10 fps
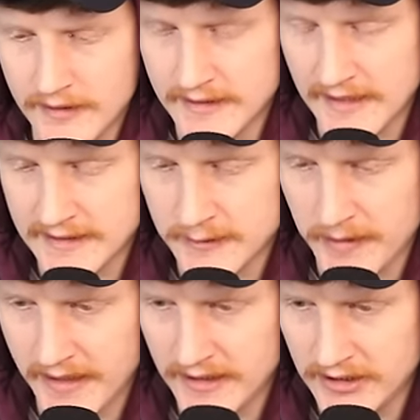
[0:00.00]
is that
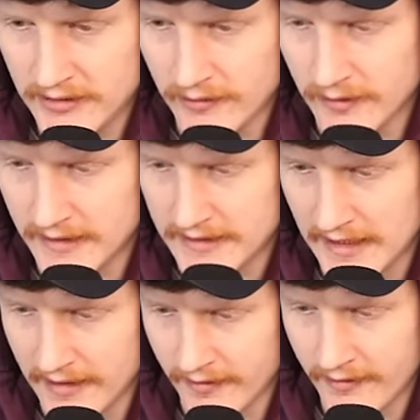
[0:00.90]
Spanish or
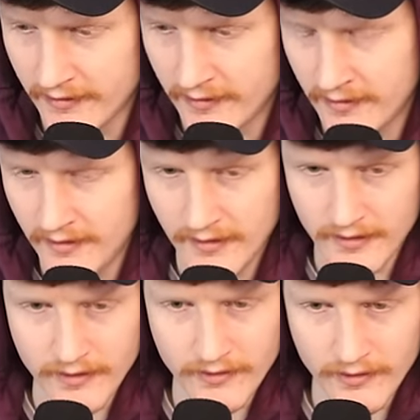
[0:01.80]
Italian? I
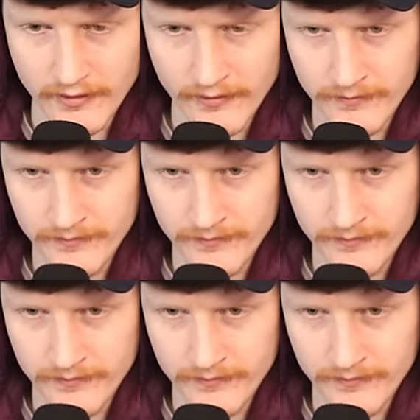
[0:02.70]
don't know.